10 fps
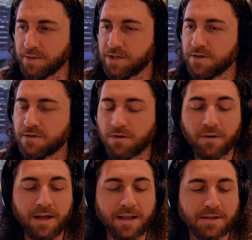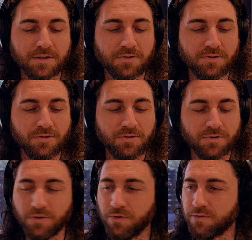I mean, to the degree there's
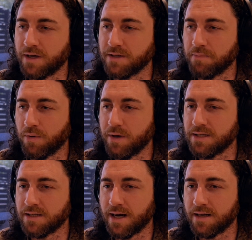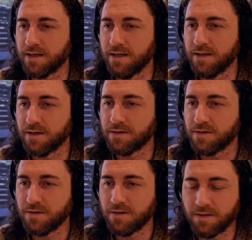truth that is pointed at in
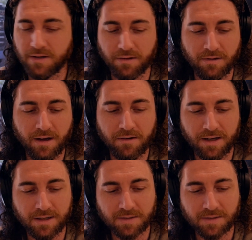the theory, the